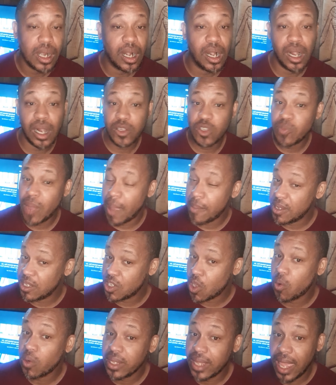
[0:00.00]
Uh, you might be
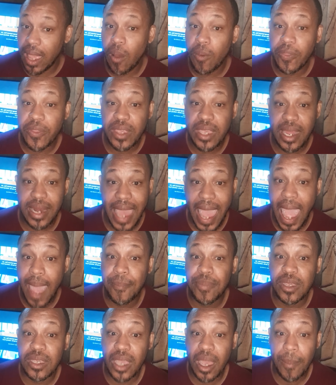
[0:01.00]
totally healthy and
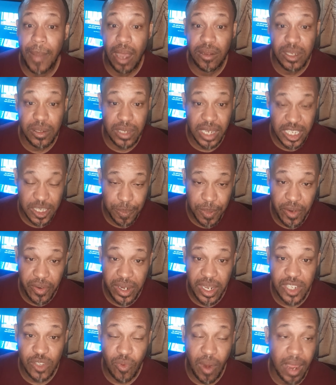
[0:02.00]
happy about the
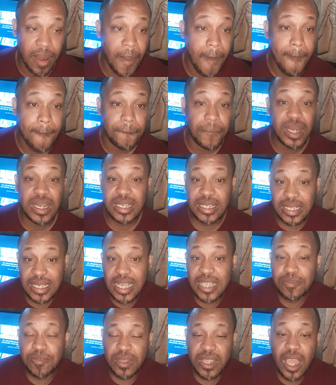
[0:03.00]
experience, right? But it
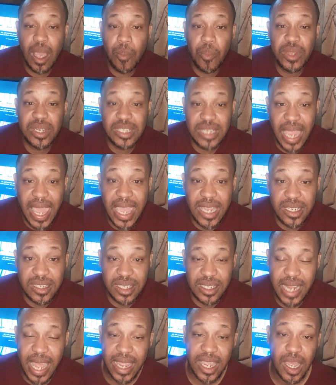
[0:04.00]
does come with changes,
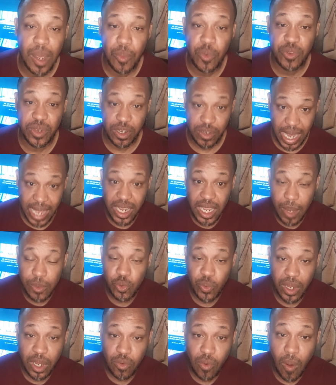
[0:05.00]
and that come with that comes
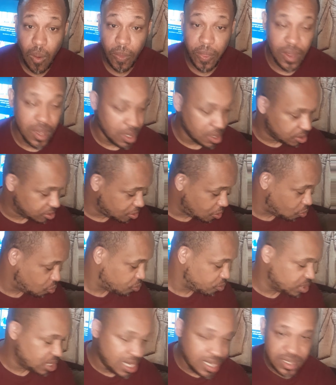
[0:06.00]
with growth. So
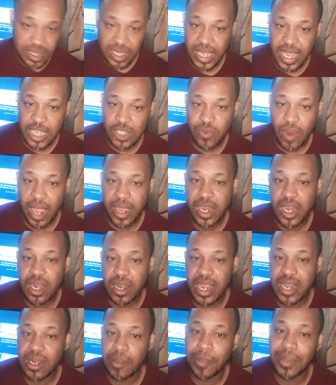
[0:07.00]
these things right here
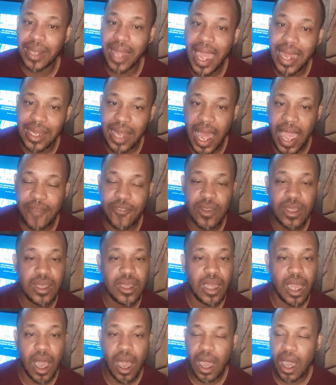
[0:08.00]
in the plant life
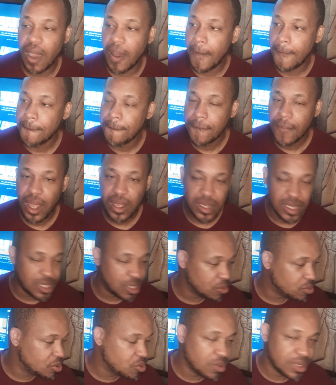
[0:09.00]
uh,
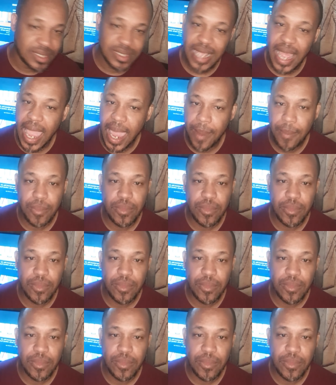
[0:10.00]
do, do the same,